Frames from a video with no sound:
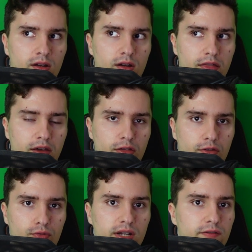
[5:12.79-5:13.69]
I think,
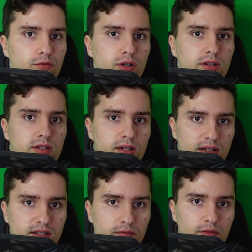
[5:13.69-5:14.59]
three different
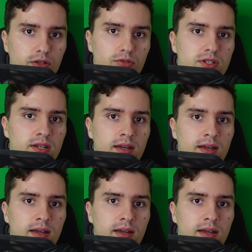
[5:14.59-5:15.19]
custom views.